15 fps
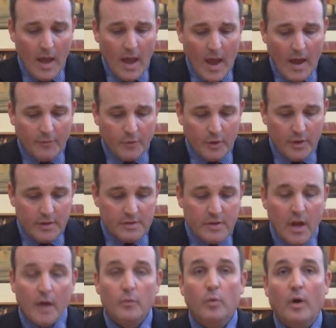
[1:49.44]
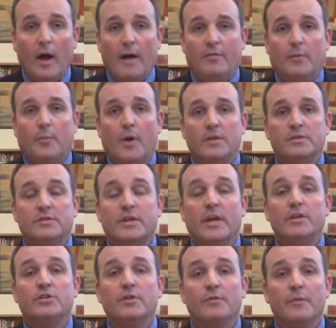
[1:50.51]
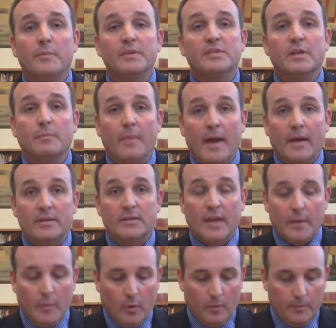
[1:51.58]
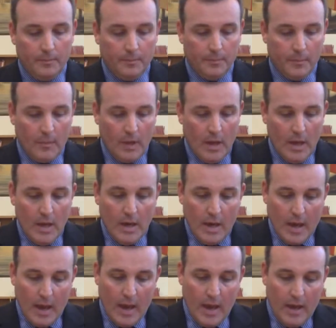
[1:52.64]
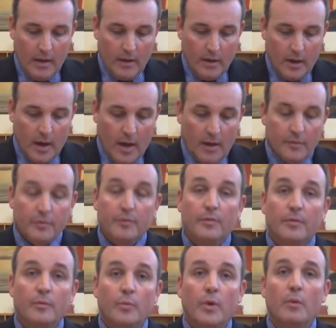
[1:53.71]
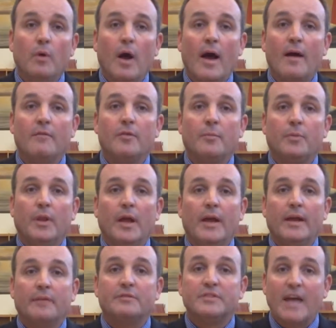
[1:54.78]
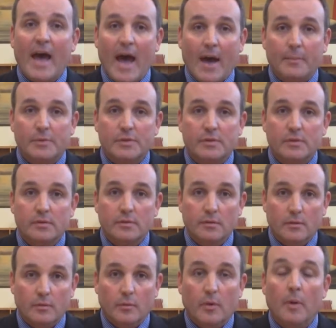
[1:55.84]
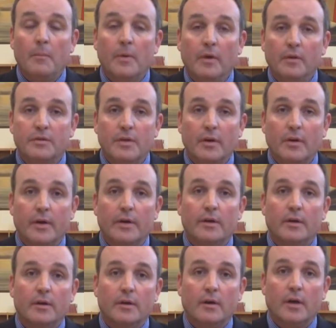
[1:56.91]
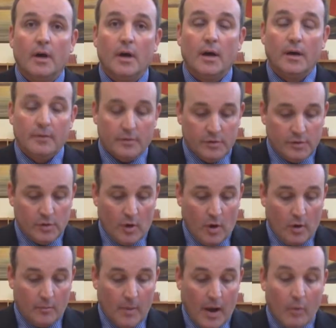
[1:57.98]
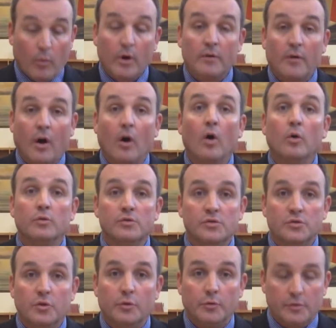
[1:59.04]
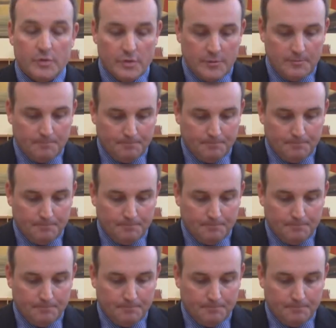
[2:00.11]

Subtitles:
After he's done, we'll have the presentation of the Missing Man table. And we will have the playing of taps, a military song by one of our own students.